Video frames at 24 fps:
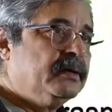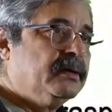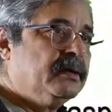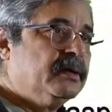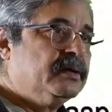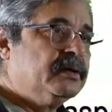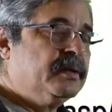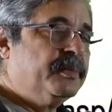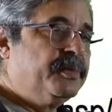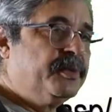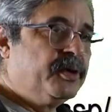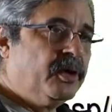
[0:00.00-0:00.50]

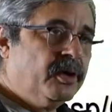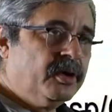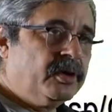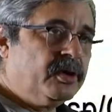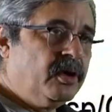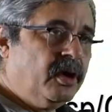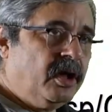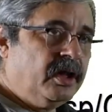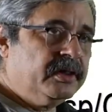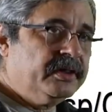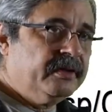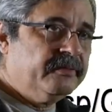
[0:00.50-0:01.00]
The
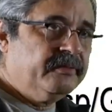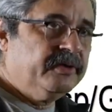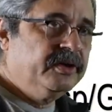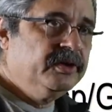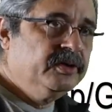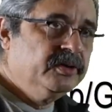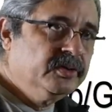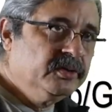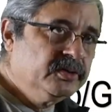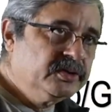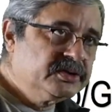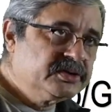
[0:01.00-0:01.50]
protocol that we
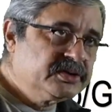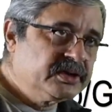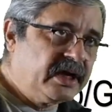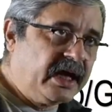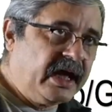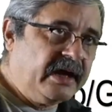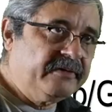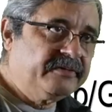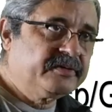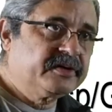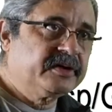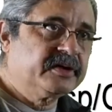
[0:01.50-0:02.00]
use
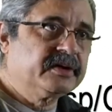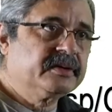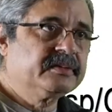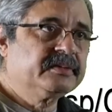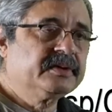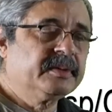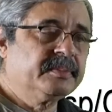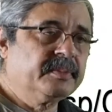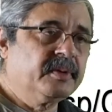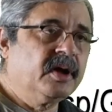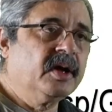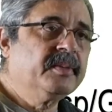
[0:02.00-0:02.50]
after
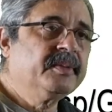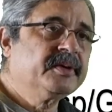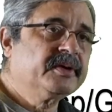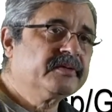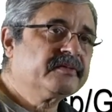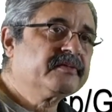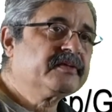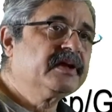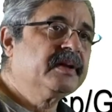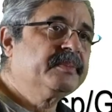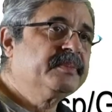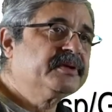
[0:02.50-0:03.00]
deployment of
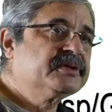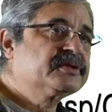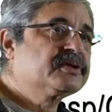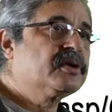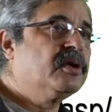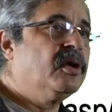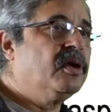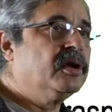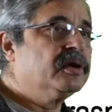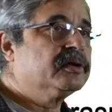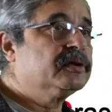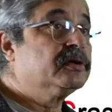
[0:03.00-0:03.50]
clip is
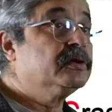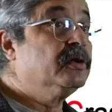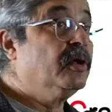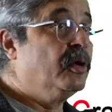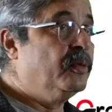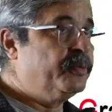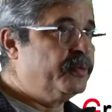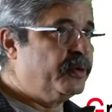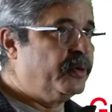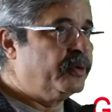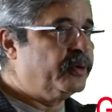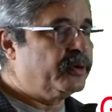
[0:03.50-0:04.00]
called GLOW
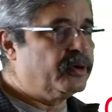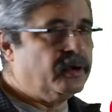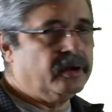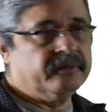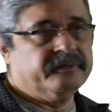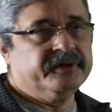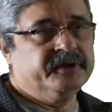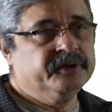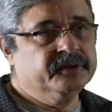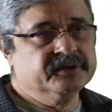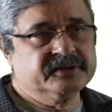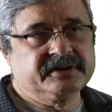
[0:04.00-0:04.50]
protocol. We
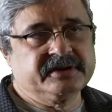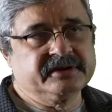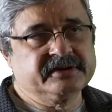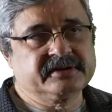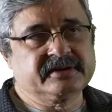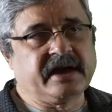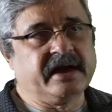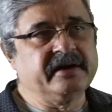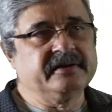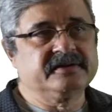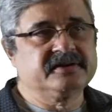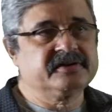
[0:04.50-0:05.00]
use these
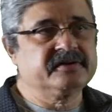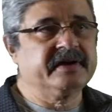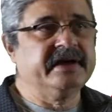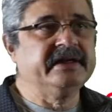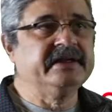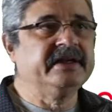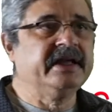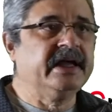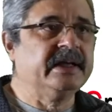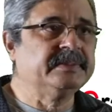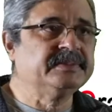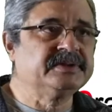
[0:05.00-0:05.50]
kind of strange
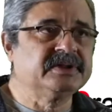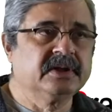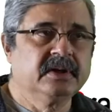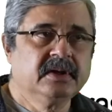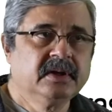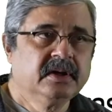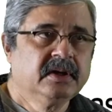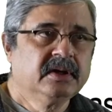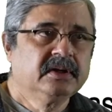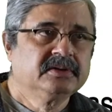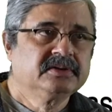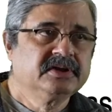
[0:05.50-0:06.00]
names
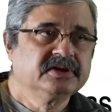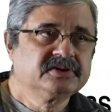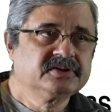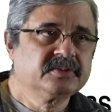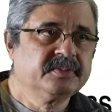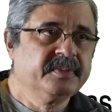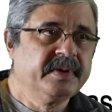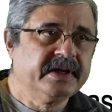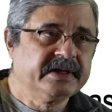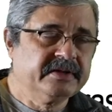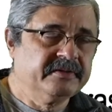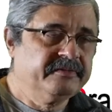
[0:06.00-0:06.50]
just to
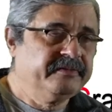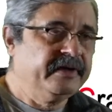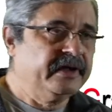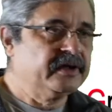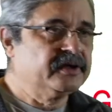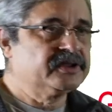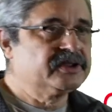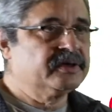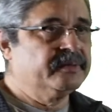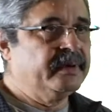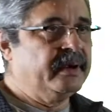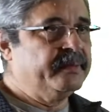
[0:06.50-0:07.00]
make the
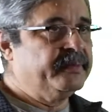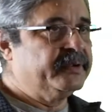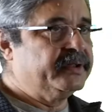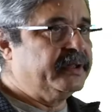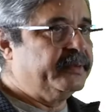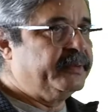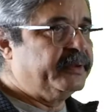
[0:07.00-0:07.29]
fellows remember them.